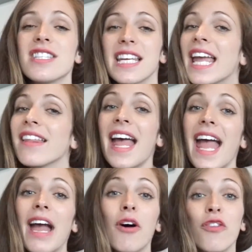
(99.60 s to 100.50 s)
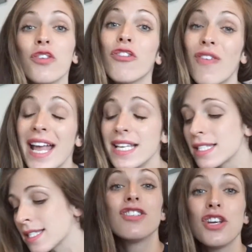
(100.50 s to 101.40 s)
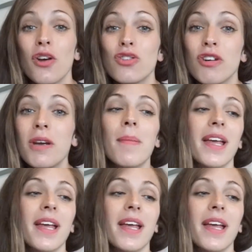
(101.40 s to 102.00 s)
just to get the hair off your face. Deodorant